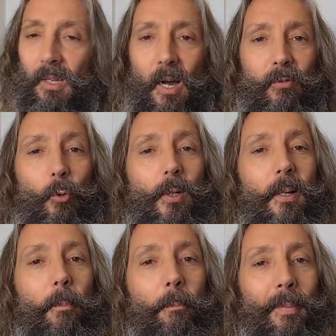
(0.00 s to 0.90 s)
I've
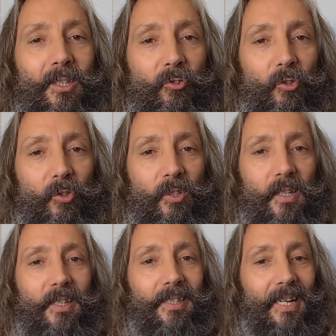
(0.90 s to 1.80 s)
already mentioned
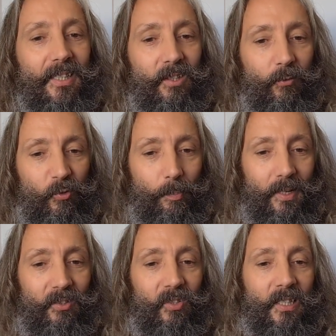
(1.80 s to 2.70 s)
negative
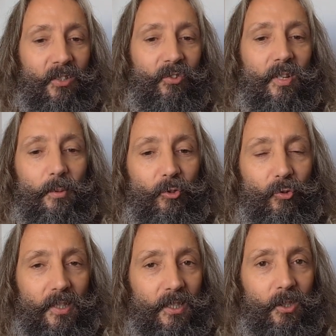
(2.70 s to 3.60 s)
space and symmetry.